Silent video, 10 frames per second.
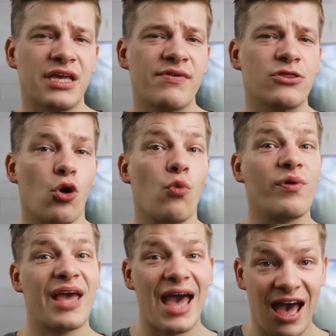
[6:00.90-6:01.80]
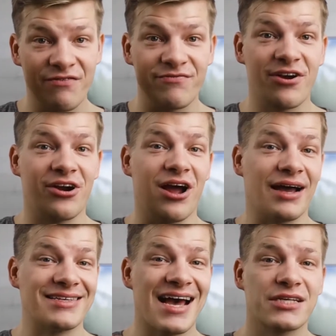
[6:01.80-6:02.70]
even though we have very
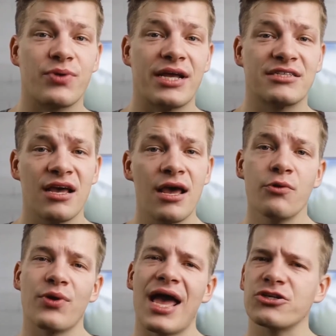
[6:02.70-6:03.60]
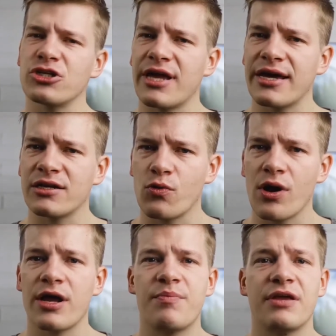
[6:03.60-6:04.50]
high tax rates, we actually get
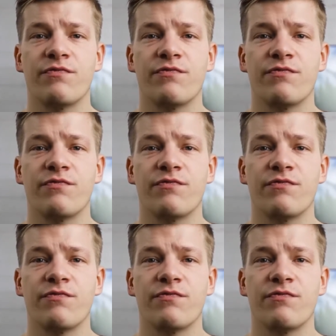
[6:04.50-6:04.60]
quite a bit